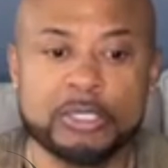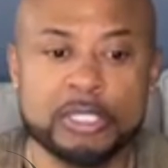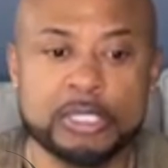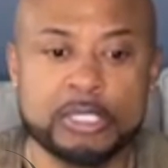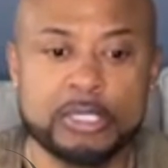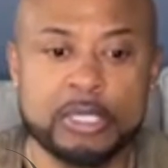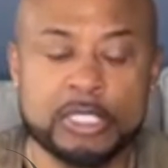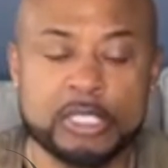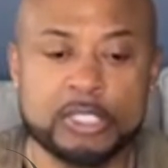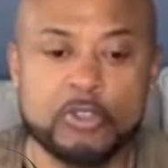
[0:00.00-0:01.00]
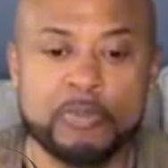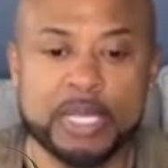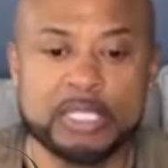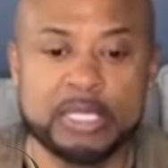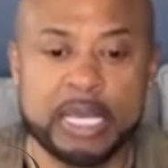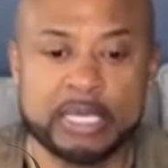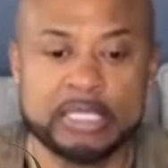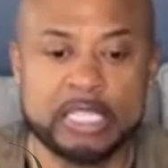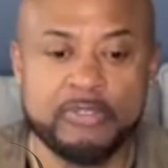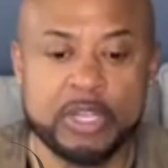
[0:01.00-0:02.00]
It's just too much
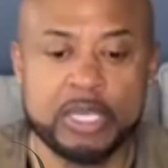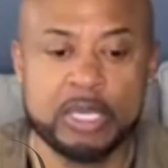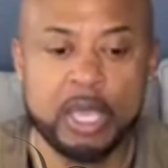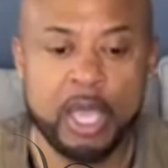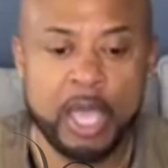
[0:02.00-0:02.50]
negativity.